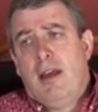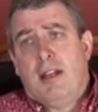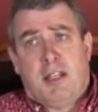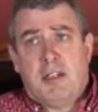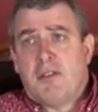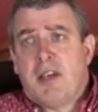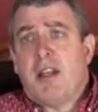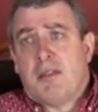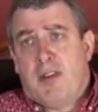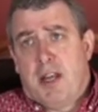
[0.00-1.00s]
and a sense of
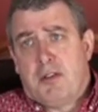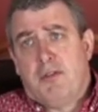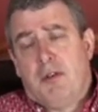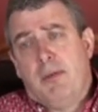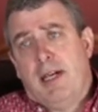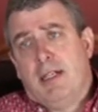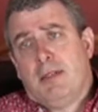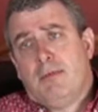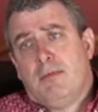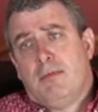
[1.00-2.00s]
satisfaction from that.
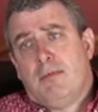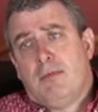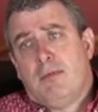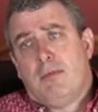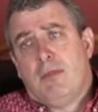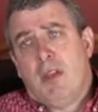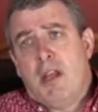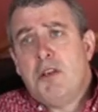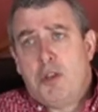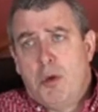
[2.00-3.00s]

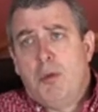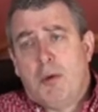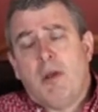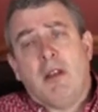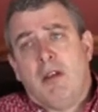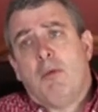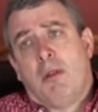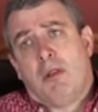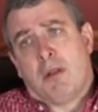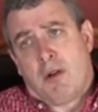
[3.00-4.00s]
The NGO that we deal
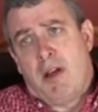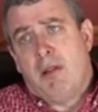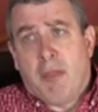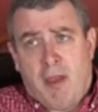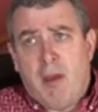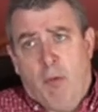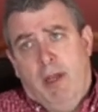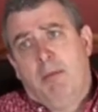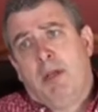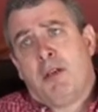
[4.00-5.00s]
with on the ground, they
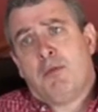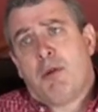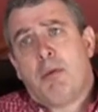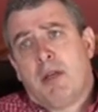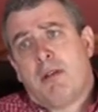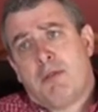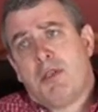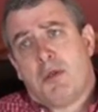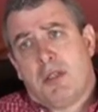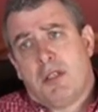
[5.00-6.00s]
win because we're bringing
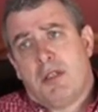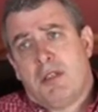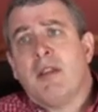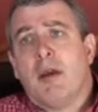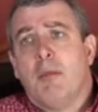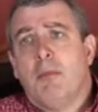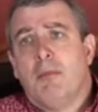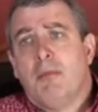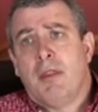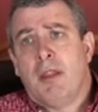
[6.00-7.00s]
resources to them
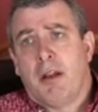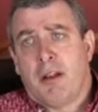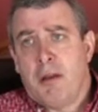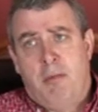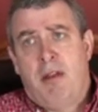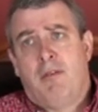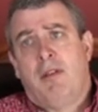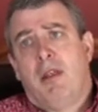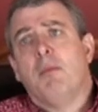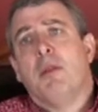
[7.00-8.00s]
that are going to
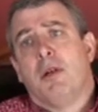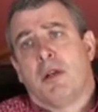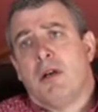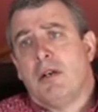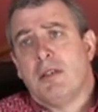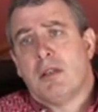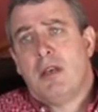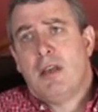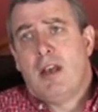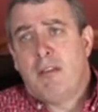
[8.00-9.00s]
benefit them in their cause.
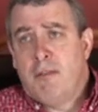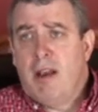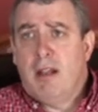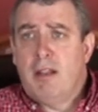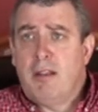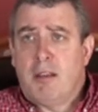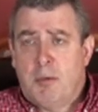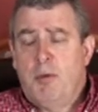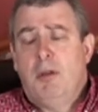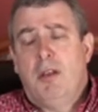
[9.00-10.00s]
And finally, the
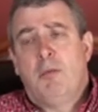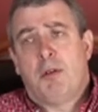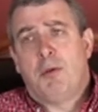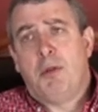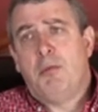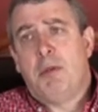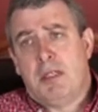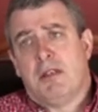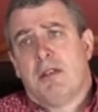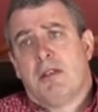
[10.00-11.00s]
community in which we do
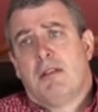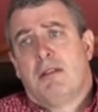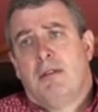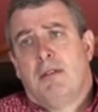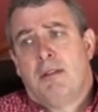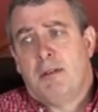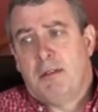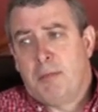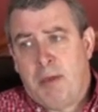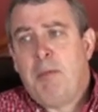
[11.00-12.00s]
business the,
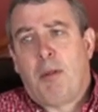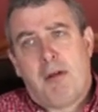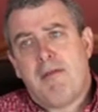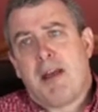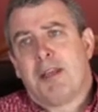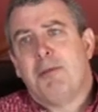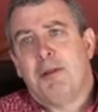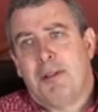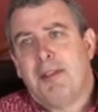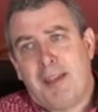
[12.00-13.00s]
the people of that
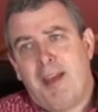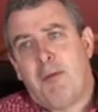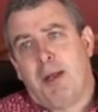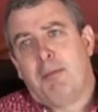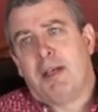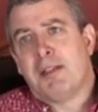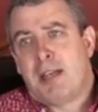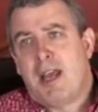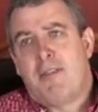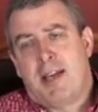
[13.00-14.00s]
community, they win
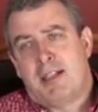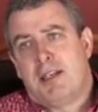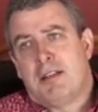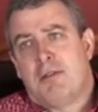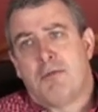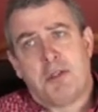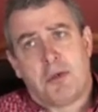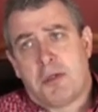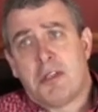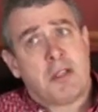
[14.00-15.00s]
because they have access to
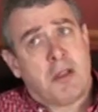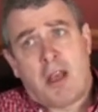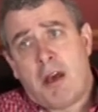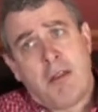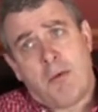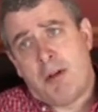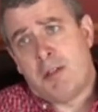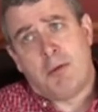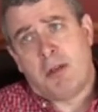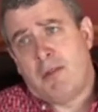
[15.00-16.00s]
resources that they
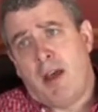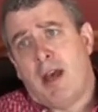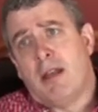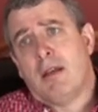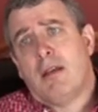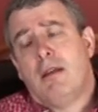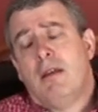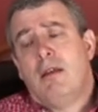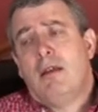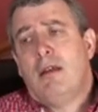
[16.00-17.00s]
otherwise wouldn't have had.
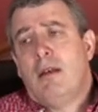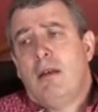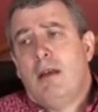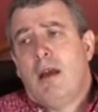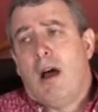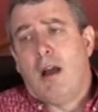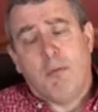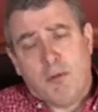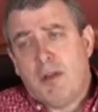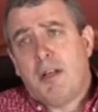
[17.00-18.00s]

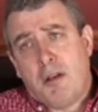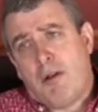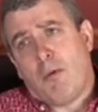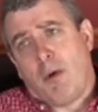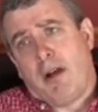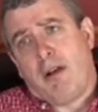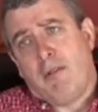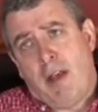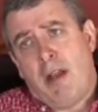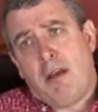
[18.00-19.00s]
I'm really not
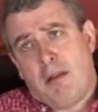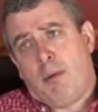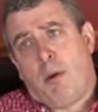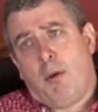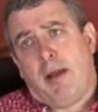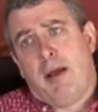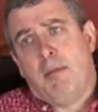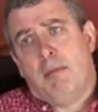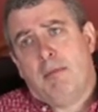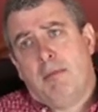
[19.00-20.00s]
aware of any other
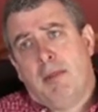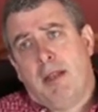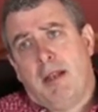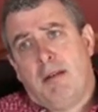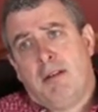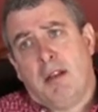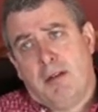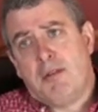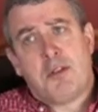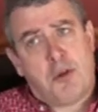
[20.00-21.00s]
program that
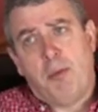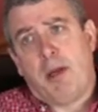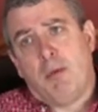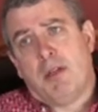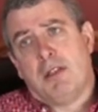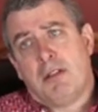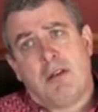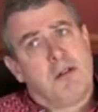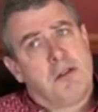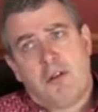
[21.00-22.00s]
delivers so many
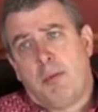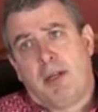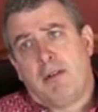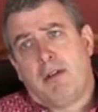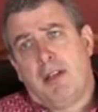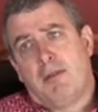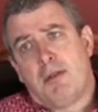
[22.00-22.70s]
wins on so many different